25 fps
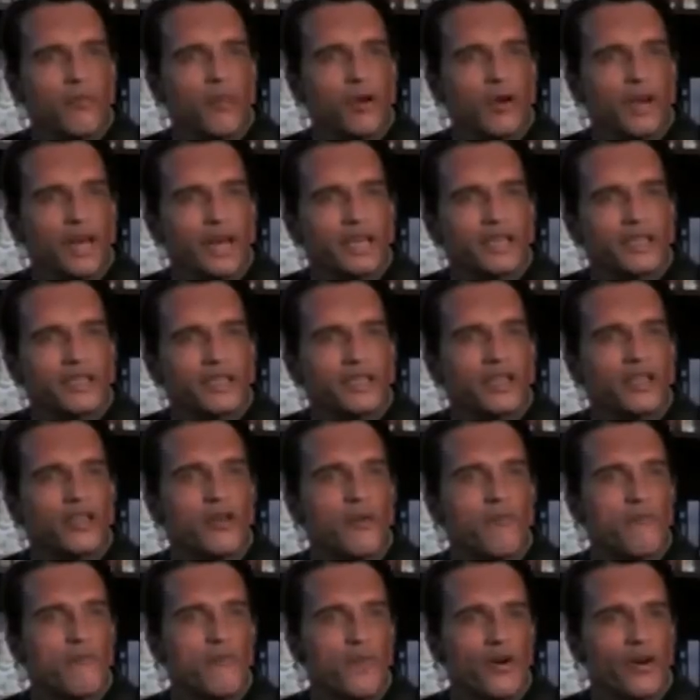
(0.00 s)
He molested,
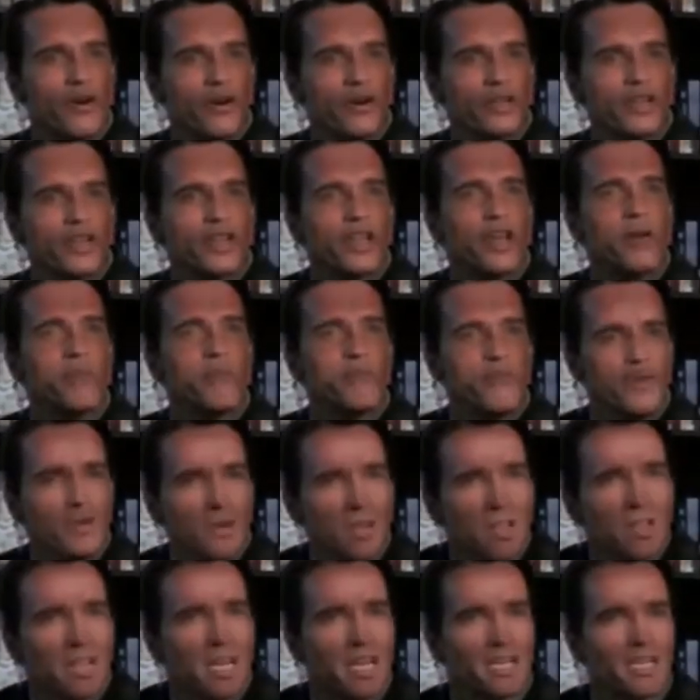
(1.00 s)
murdered, and
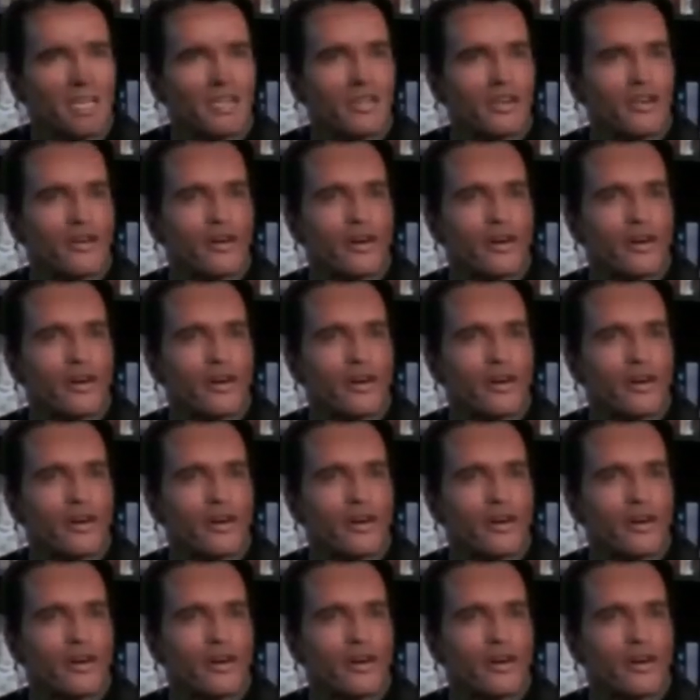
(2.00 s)
mutilated